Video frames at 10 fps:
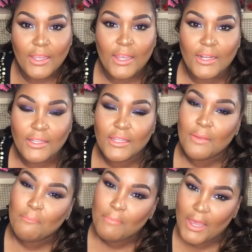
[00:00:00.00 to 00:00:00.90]

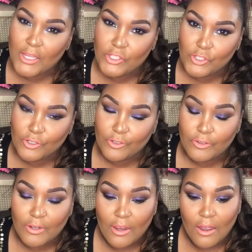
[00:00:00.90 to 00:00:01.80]
anything major.
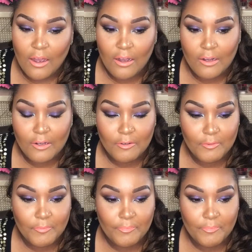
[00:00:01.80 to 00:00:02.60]
Um,